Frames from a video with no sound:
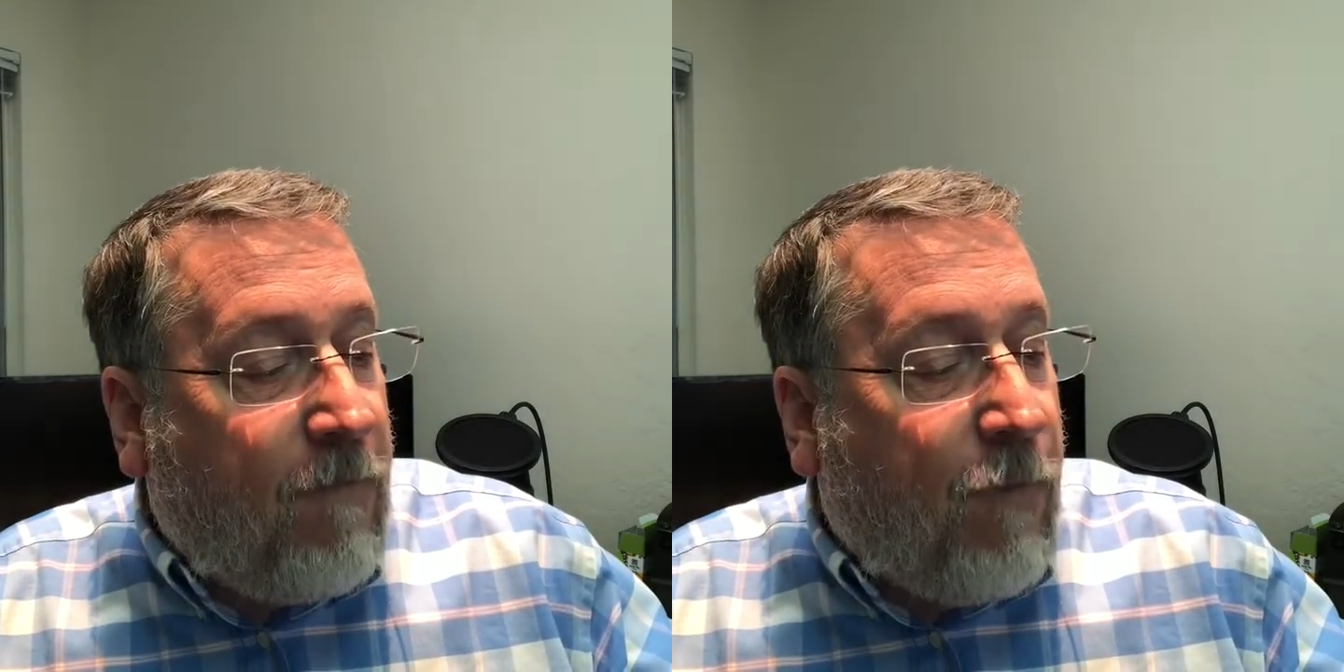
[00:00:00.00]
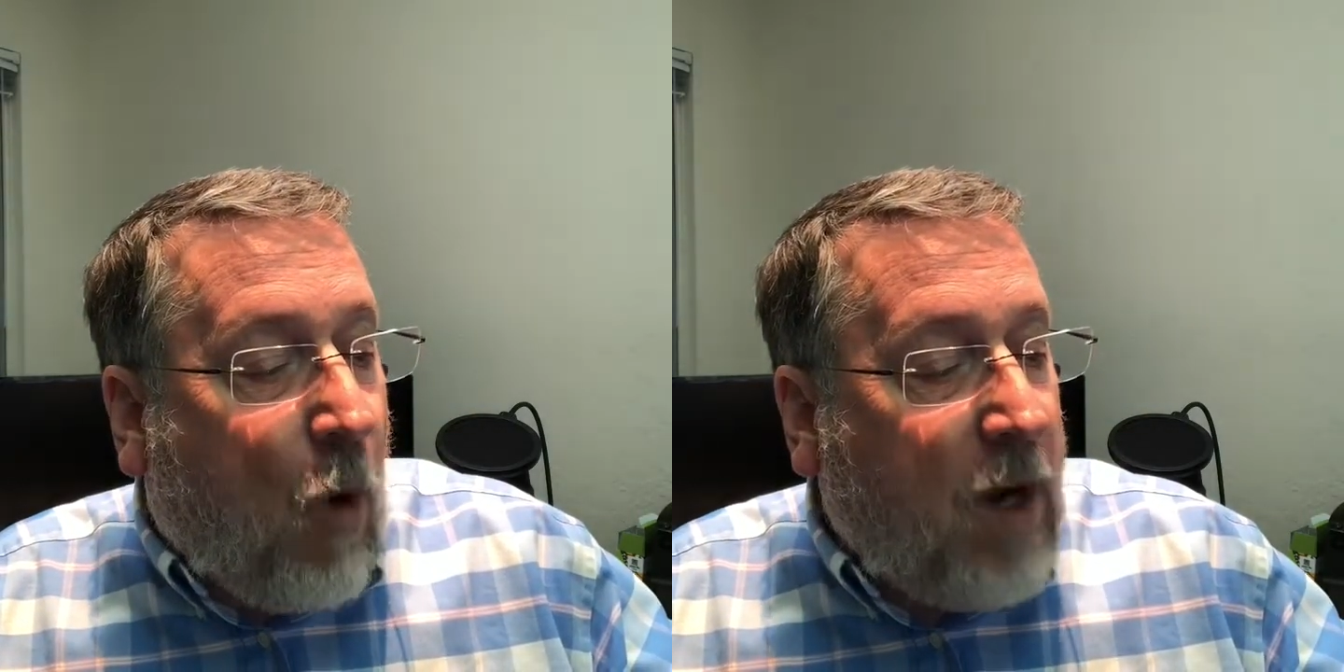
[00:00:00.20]

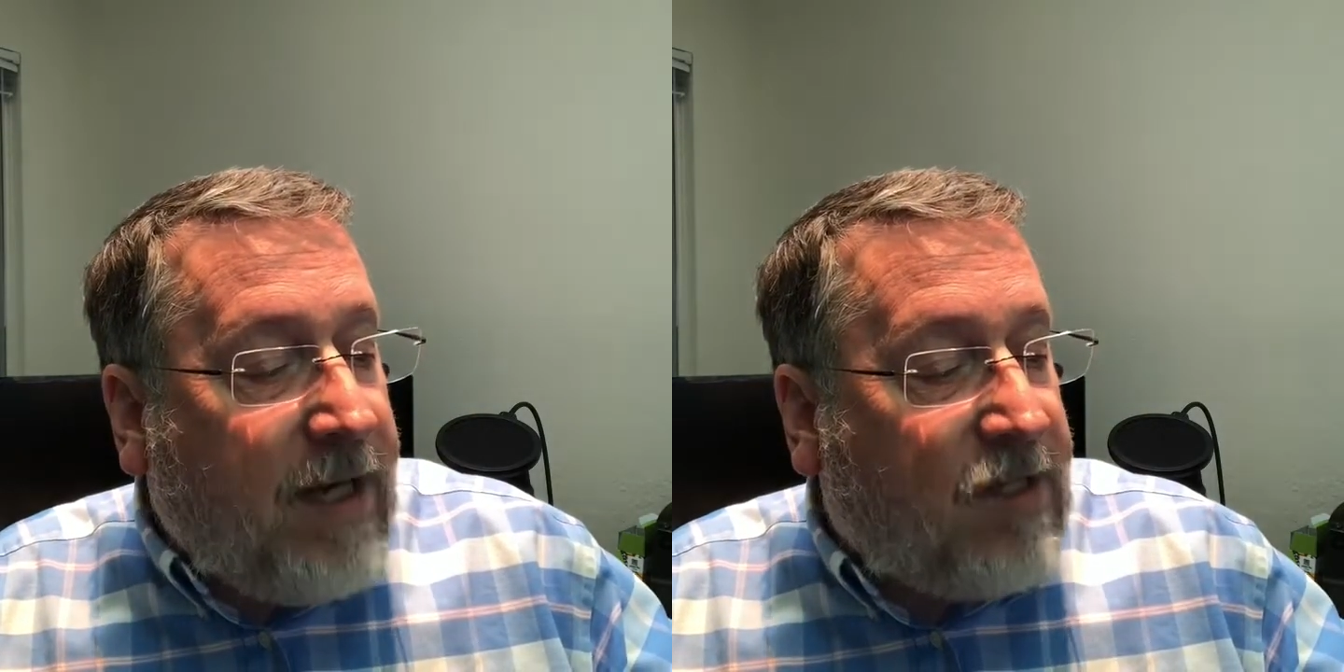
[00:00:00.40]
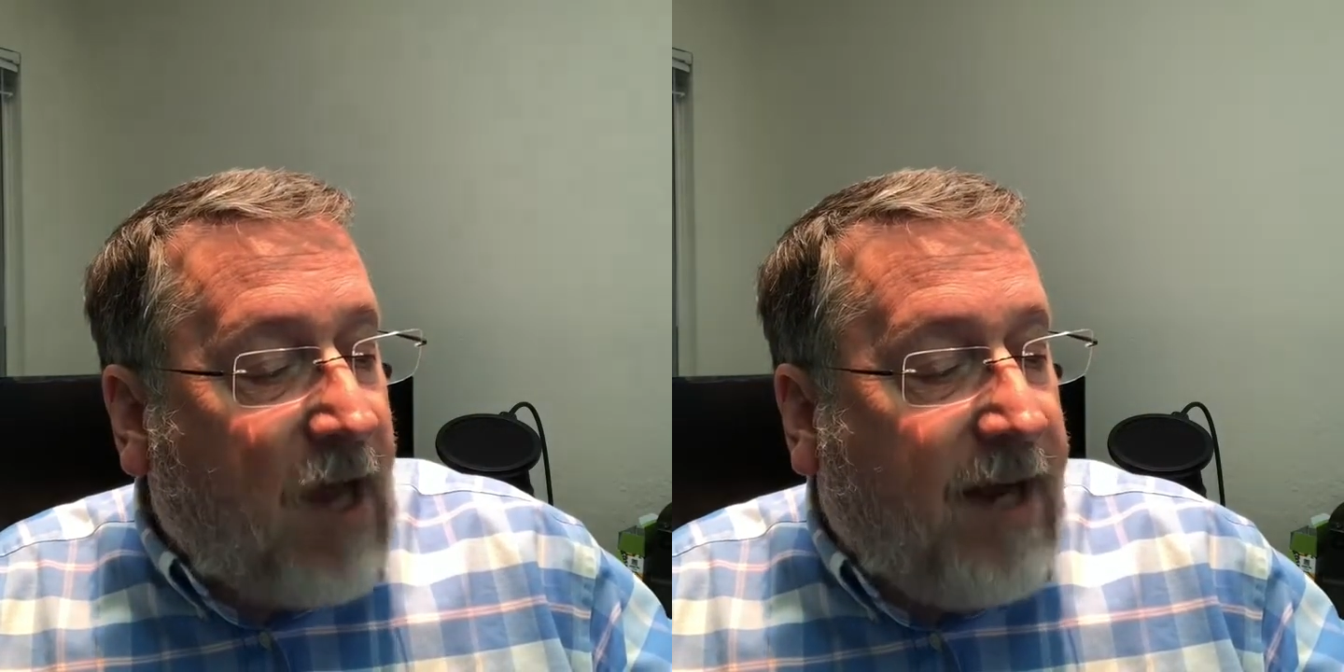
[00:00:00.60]

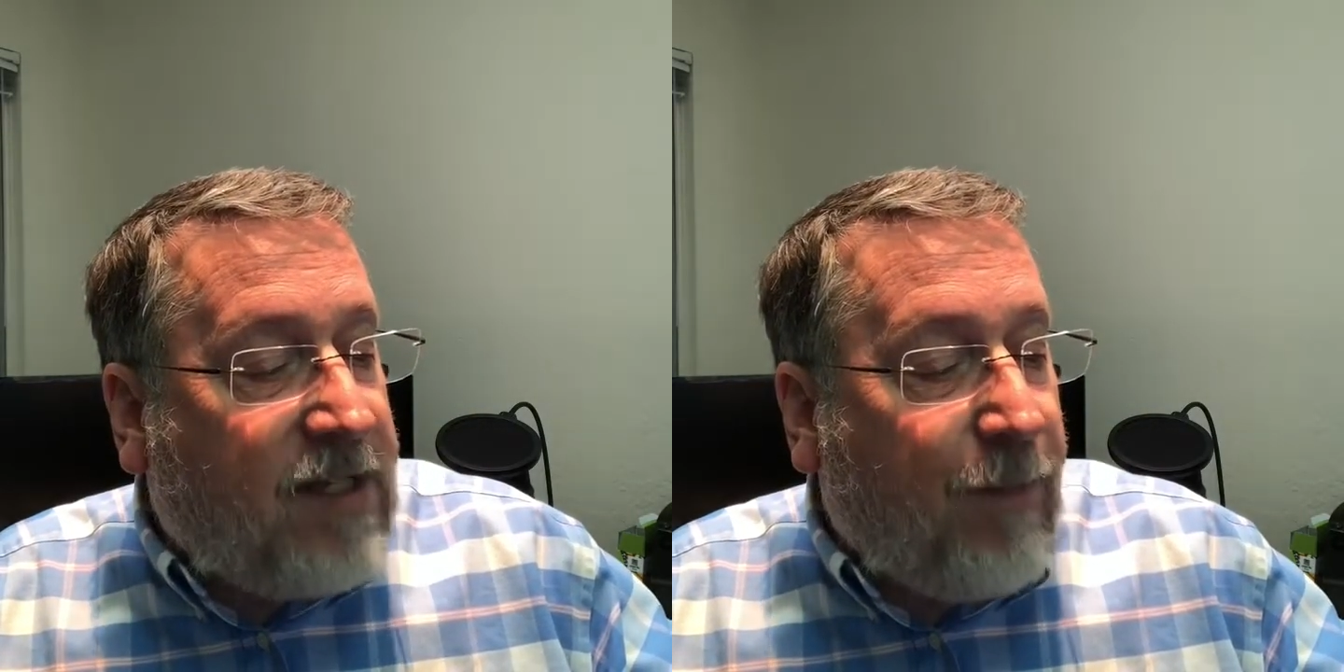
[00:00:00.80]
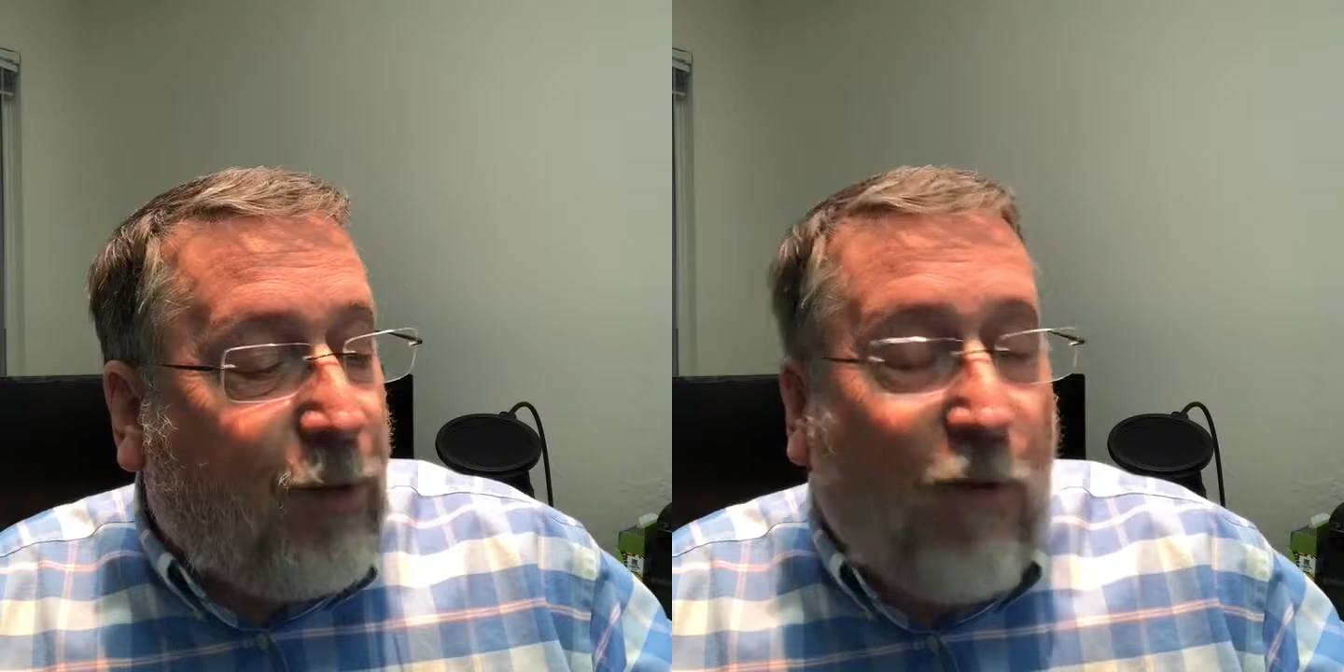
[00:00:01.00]
40
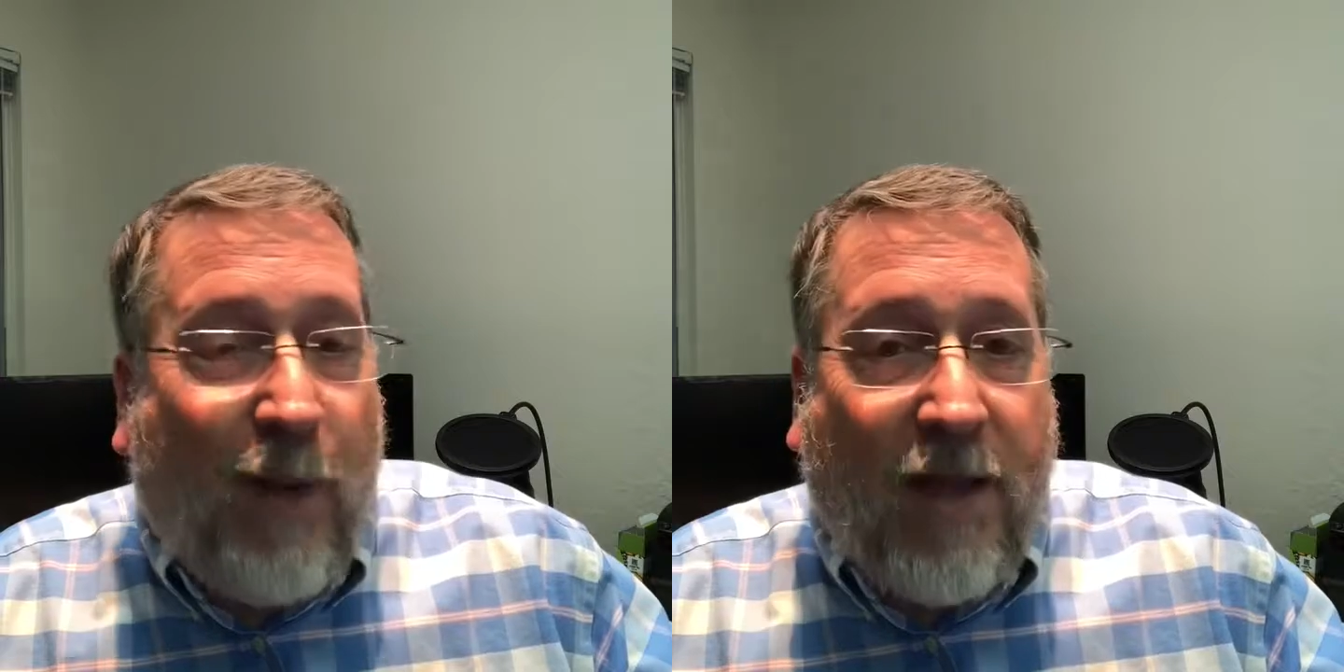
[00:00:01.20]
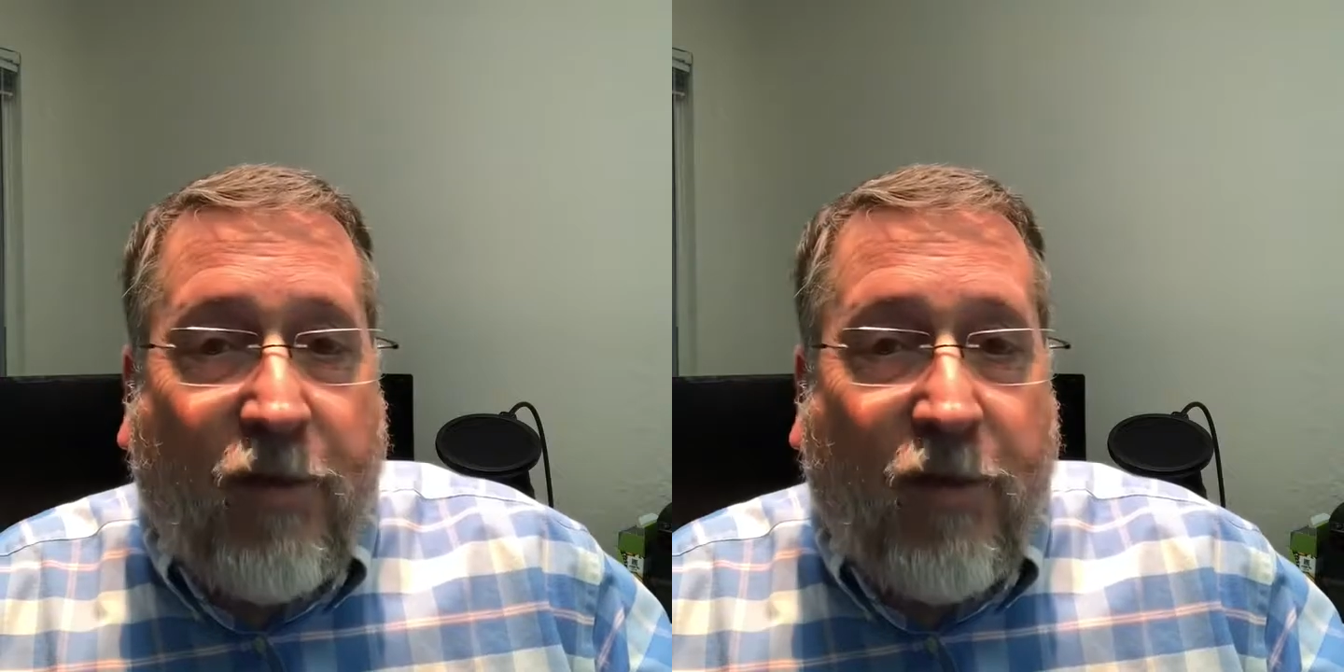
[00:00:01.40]
sites improved by